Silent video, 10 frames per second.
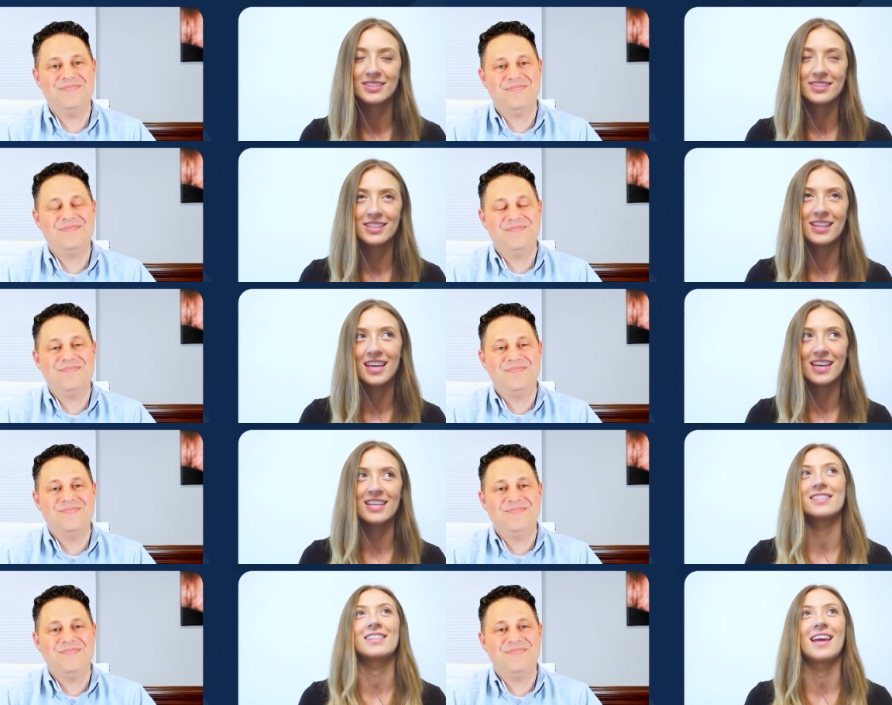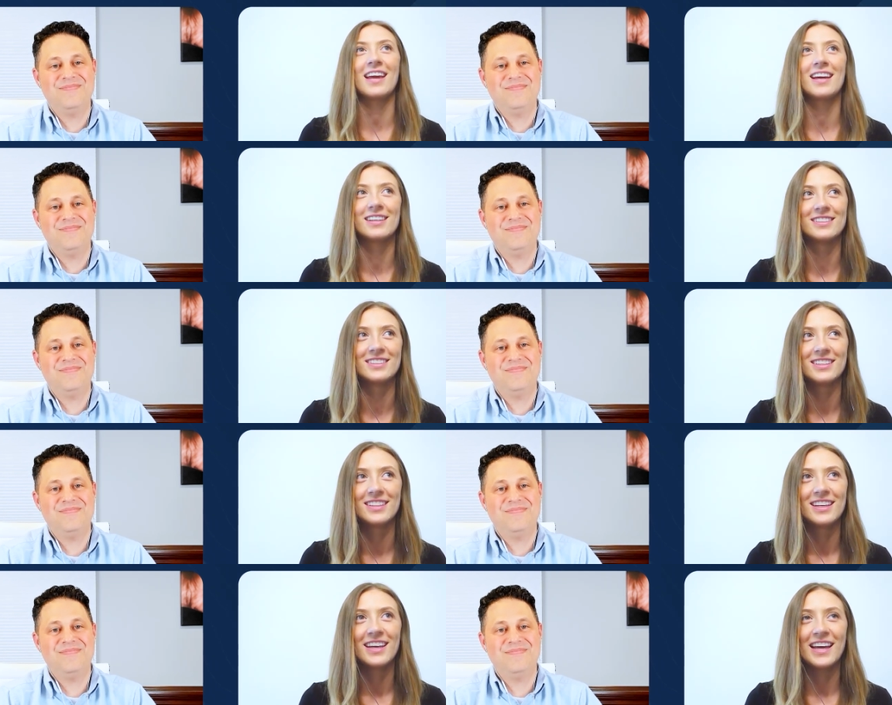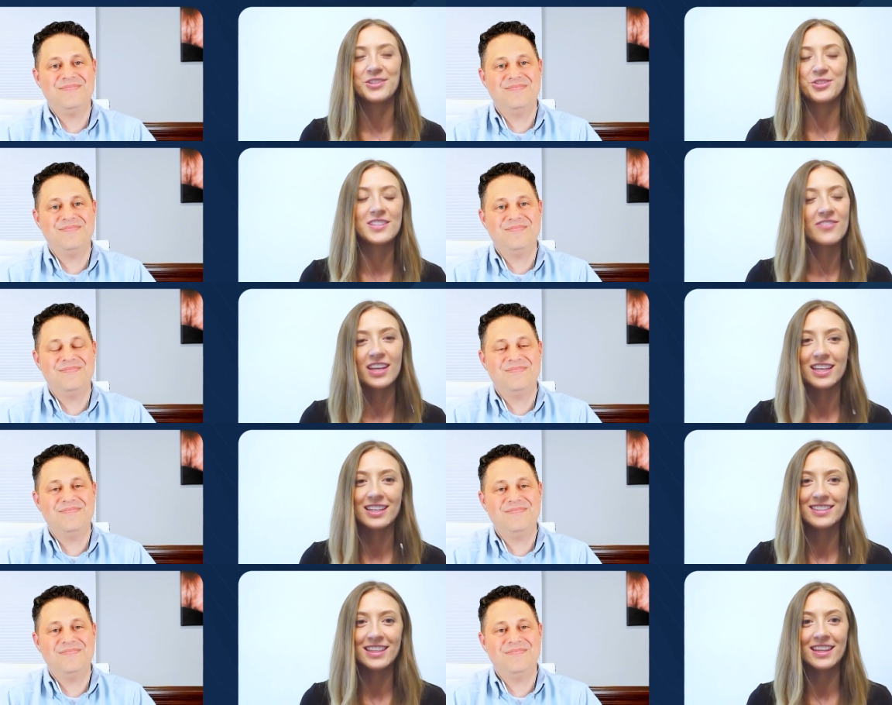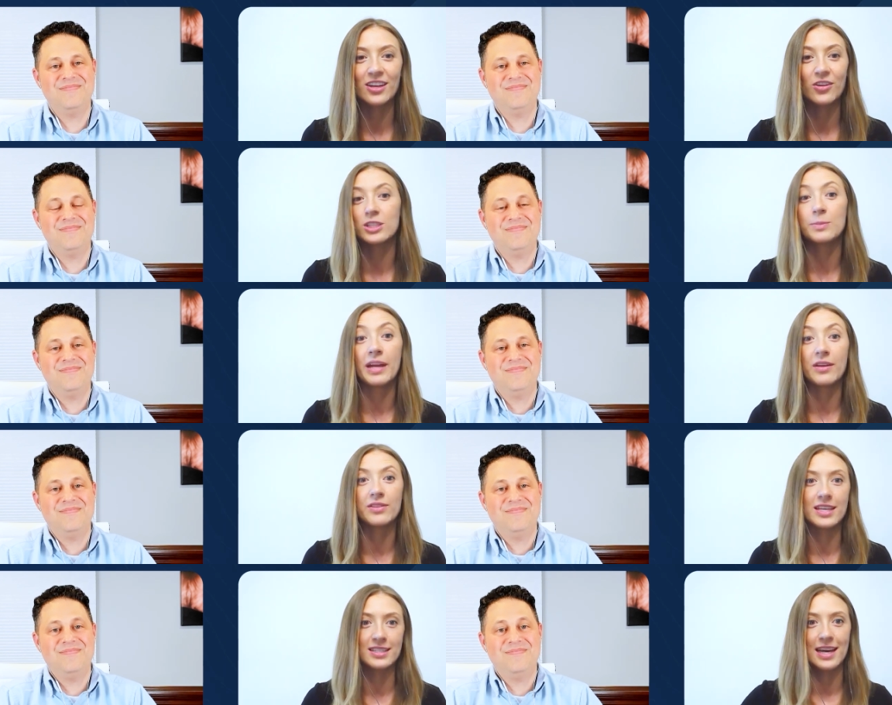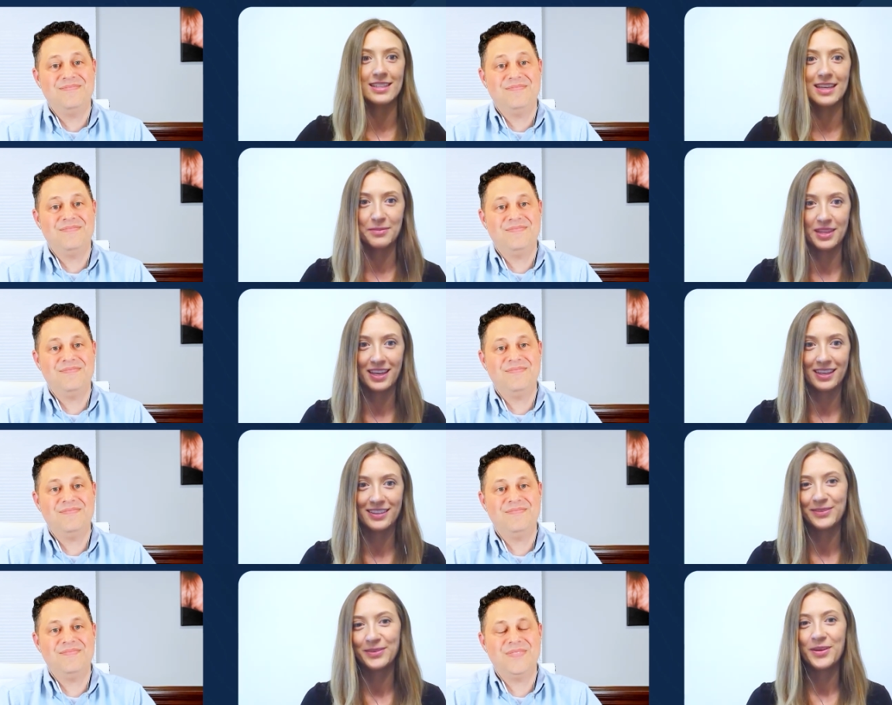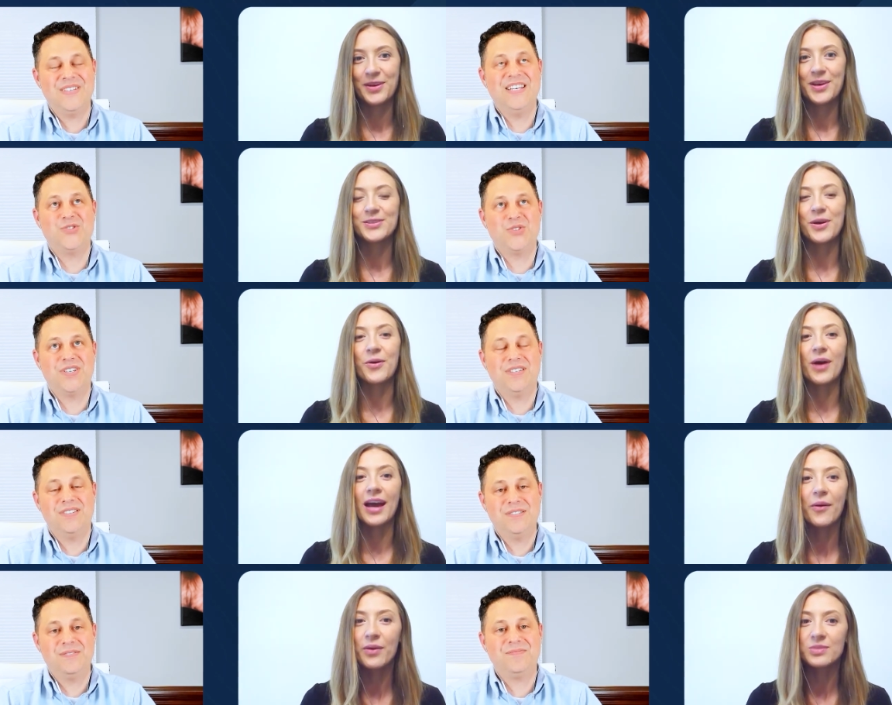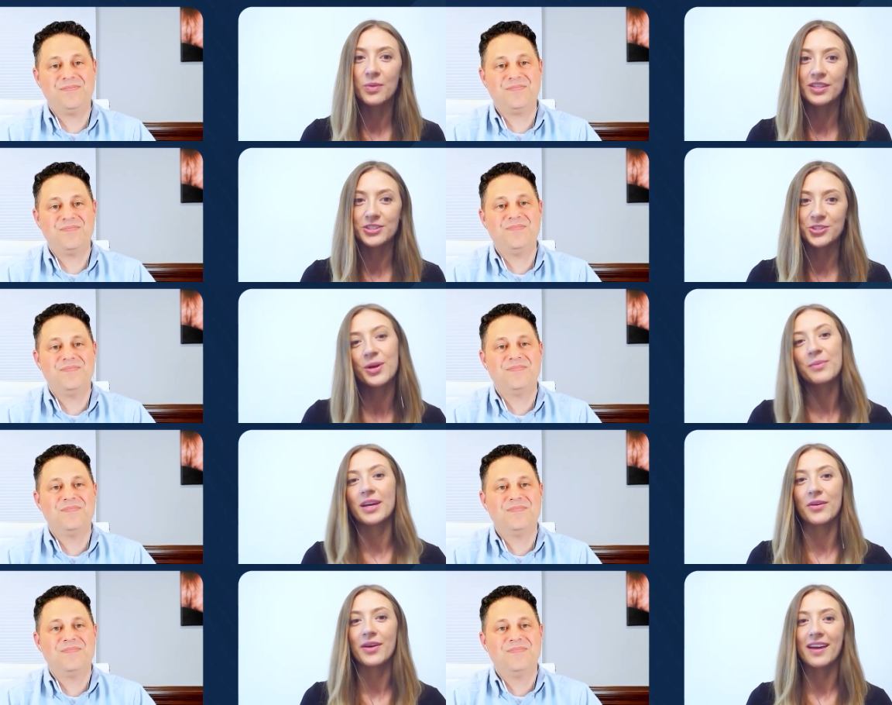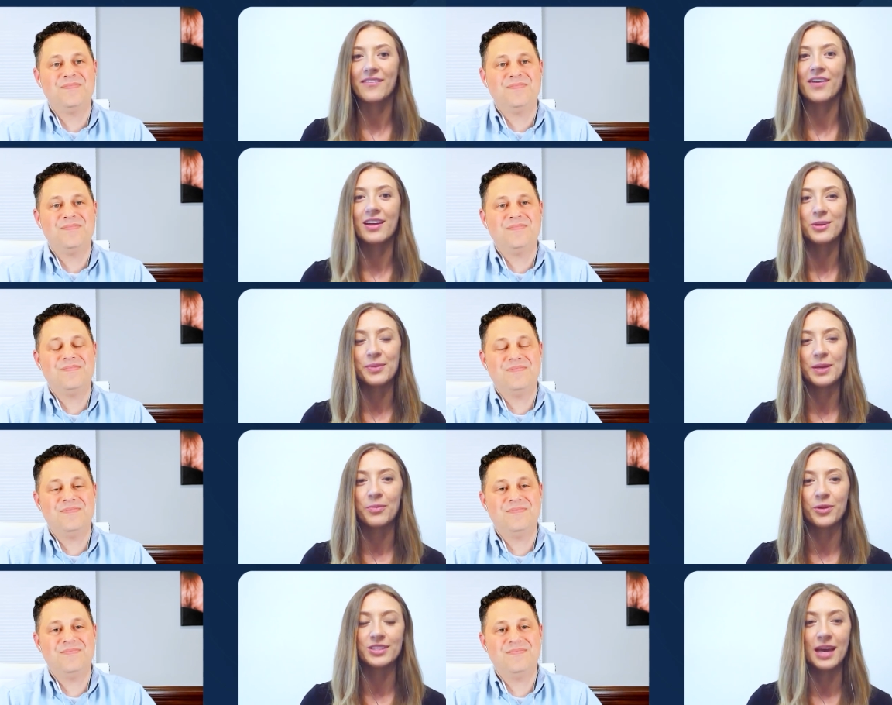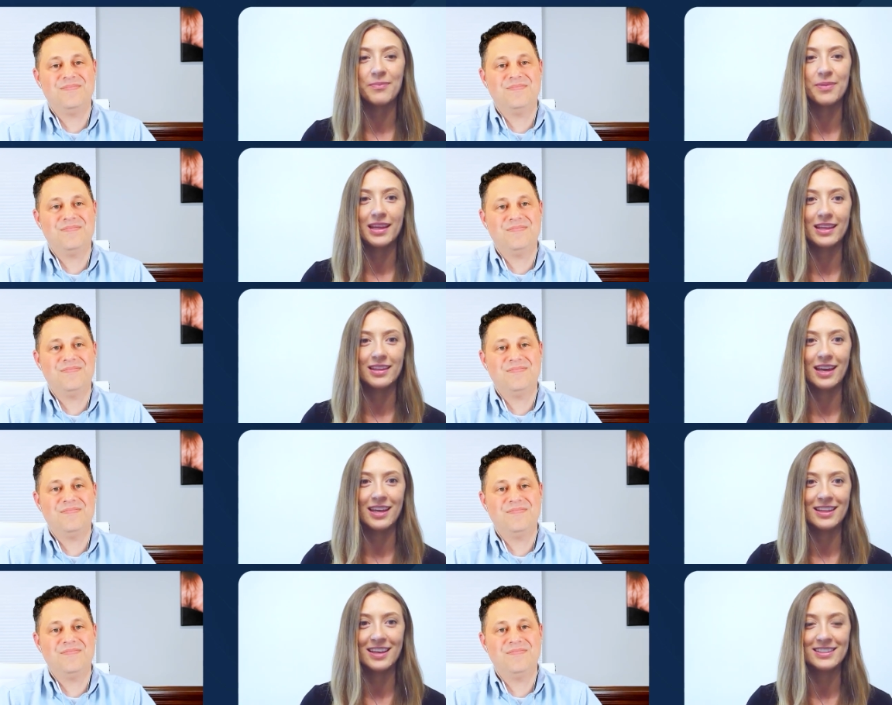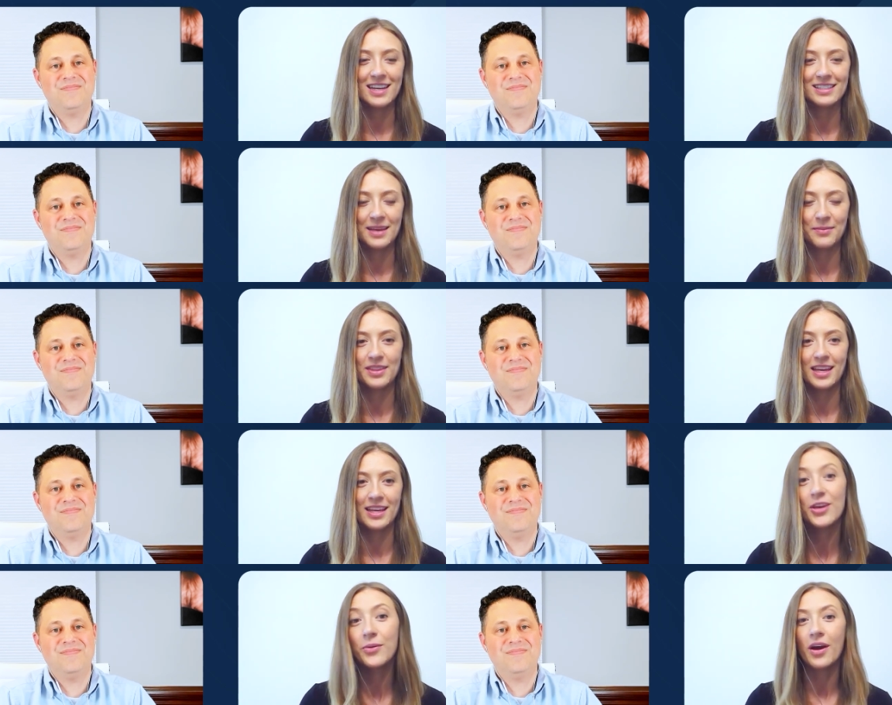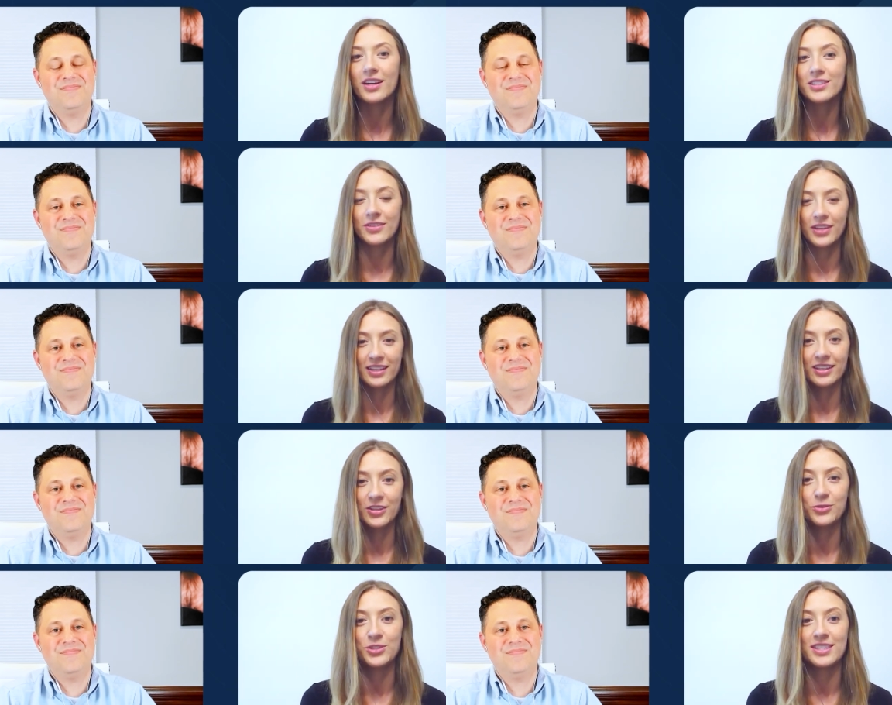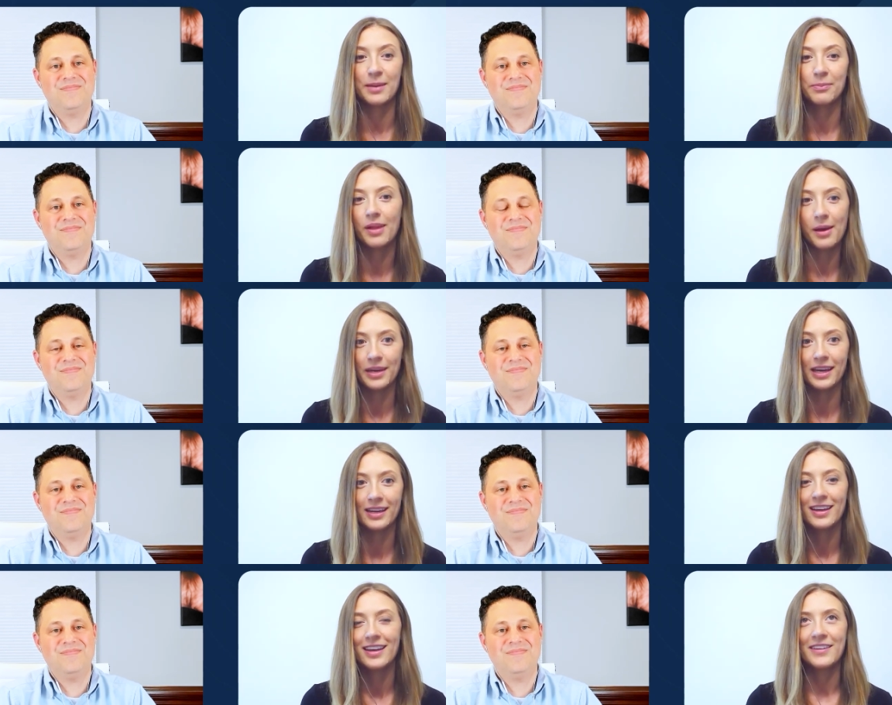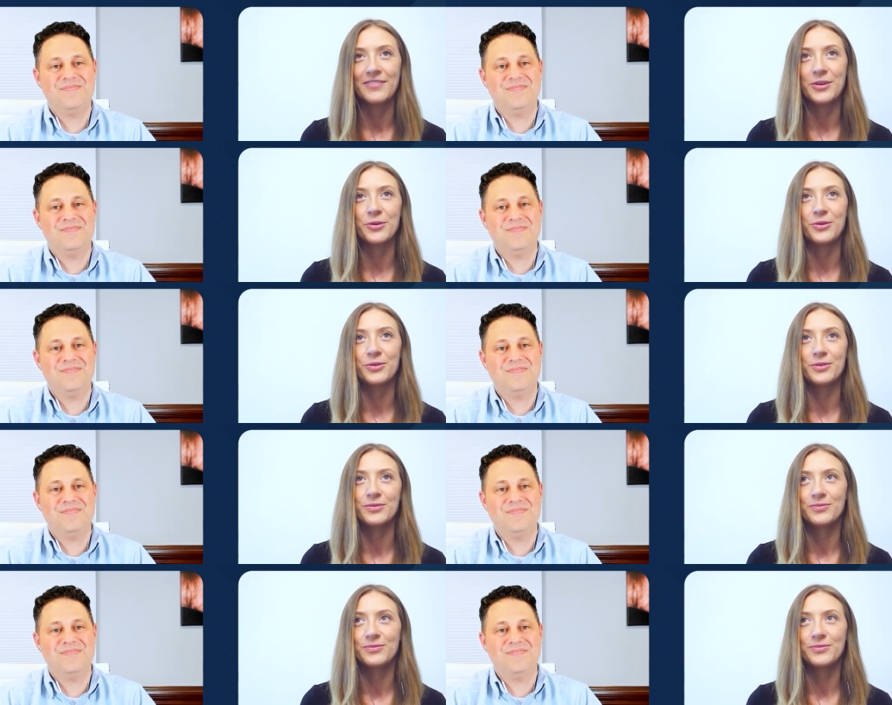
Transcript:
Speaker 1: to this. And it's just funny to see that it'll spit out the exact same thing. So I always wonder too, I'm like, okay, if other people are typing in, the exact same thing you are, to so like you just said plumbing, you